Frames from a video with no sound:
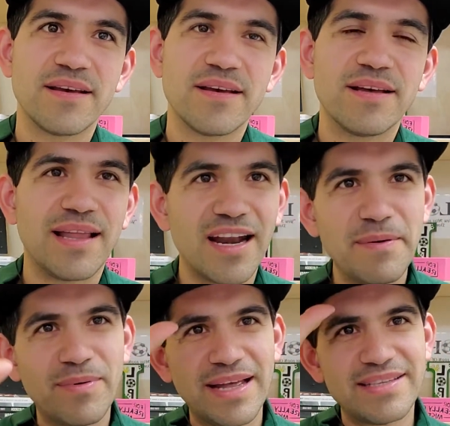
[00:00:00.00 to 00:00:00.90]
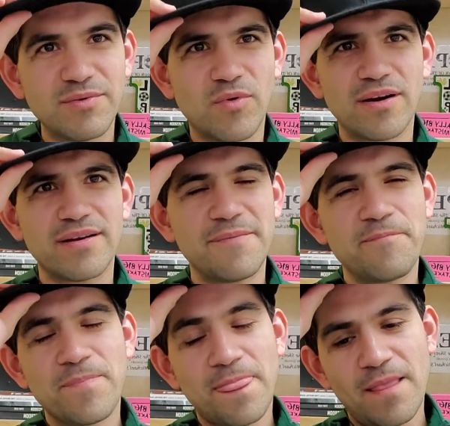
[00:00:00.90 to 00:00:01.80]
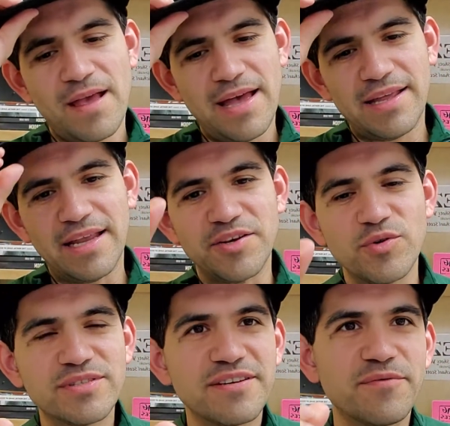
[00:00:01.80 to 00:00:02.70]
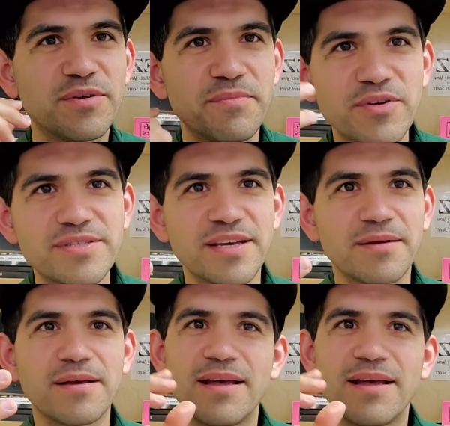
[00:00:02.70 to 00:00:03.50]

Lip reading: A lot of people like to work and do stuff with music.